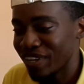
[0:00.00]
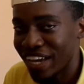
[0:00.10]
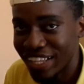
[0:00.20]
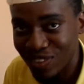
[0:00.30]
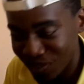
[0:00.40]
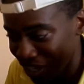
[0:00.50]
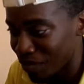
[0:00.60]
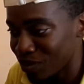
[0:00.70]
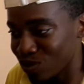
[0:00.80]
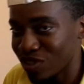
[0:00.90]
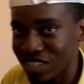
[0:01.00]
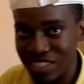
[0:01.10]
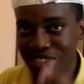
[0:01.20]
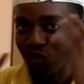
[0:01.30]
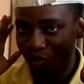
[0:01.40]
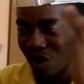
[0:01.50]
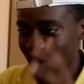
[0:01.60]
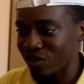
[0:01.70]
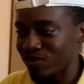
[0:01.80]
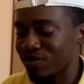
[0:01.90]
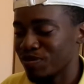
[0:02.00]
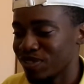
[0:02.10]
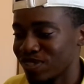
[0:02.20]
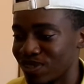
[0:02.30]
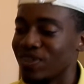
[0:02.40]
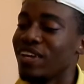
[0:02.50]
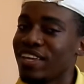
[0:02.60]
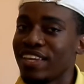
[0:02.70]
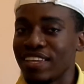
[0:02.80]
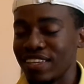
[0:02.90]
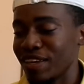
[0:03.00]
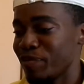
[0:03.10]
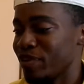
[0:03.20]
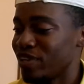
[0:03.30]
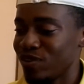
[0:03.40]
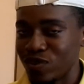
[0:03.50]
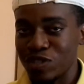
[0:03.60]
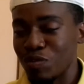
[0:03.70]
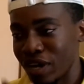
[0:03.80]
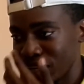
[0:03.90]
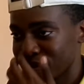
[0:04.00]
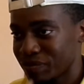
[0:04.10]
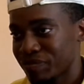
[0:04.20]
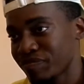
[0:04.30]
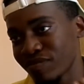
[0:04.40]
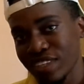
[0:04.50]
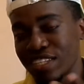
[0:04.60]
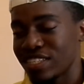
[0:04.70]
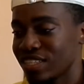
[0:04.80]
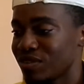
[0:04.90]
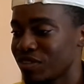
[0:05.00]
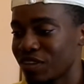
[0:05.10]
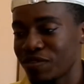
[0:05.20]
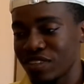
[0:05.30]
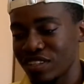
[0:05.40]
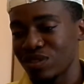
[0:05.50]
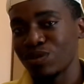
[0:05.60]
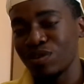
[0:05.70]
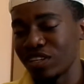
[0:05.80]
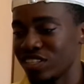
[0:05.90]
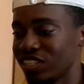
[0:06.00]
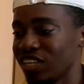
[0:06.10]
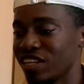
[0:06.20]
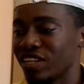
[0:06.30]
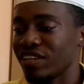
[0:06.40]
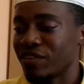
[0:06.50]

I had to come into this raw, you feel me? So yeah, man. Rich Brian, Sydney, without further ado, let's get it.